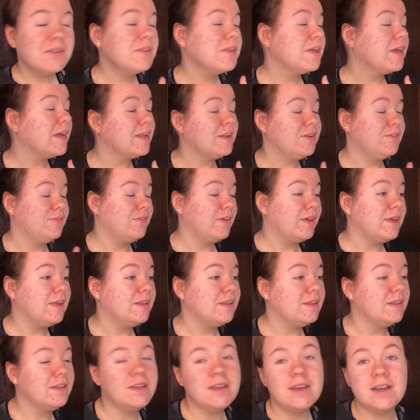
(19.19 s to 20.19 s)
and I feel
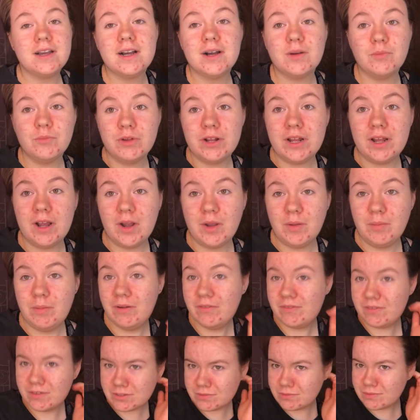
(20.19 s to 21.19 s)
like I'm really hyper
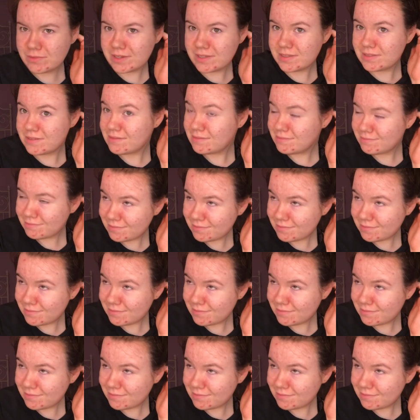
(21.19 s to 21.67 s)
for some reason.